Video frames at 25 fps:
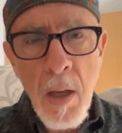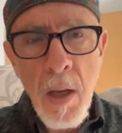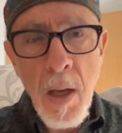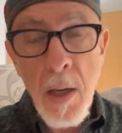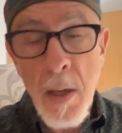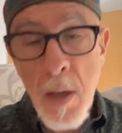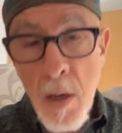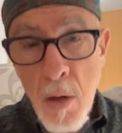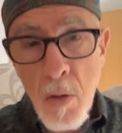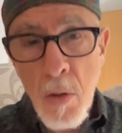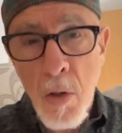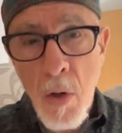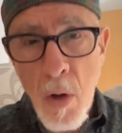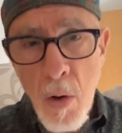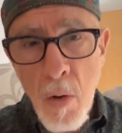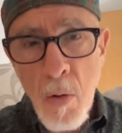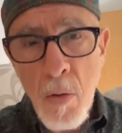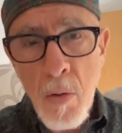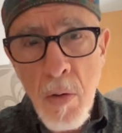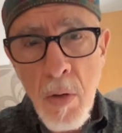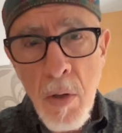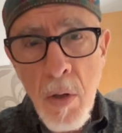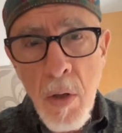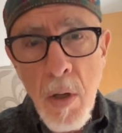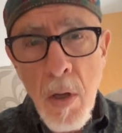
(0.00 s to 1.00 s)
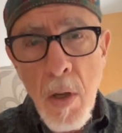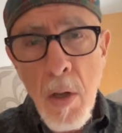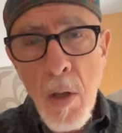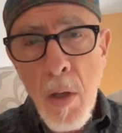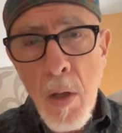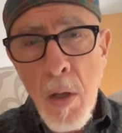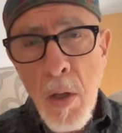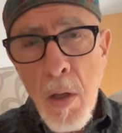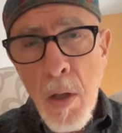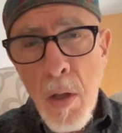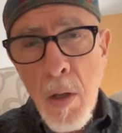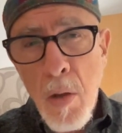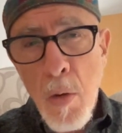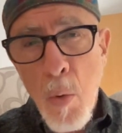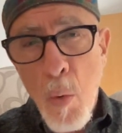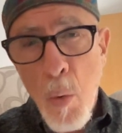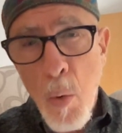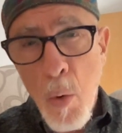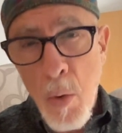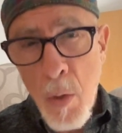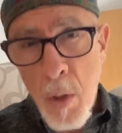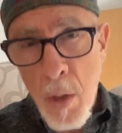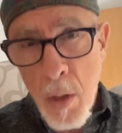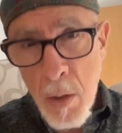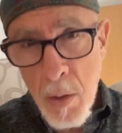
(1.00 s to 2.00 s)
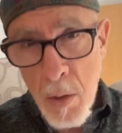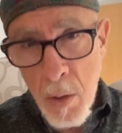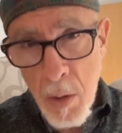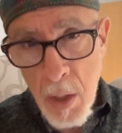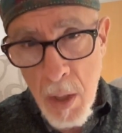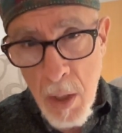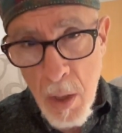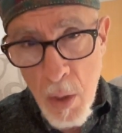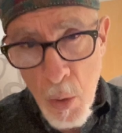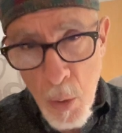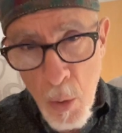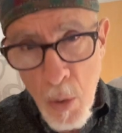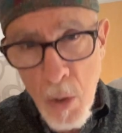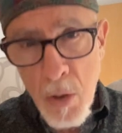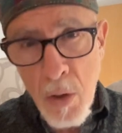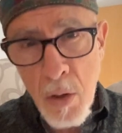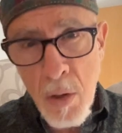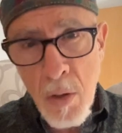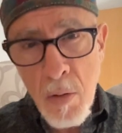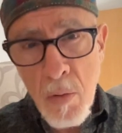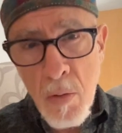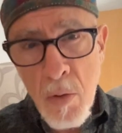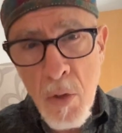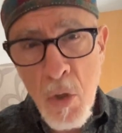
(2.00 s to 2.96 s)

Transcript: And ergo, the earth